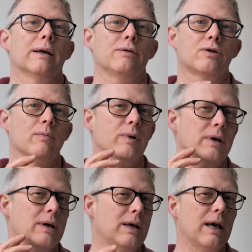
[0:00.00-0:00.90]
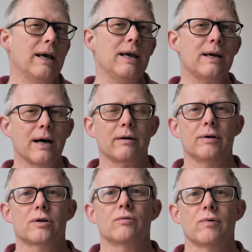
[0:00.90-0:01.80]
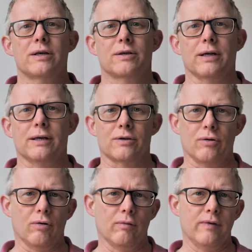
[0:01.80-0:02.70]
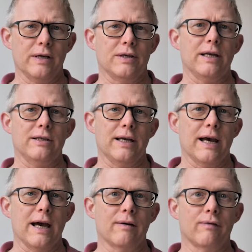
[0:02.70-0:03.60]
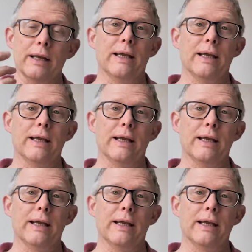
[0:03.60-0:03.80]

some of the key characteristics of this ETF.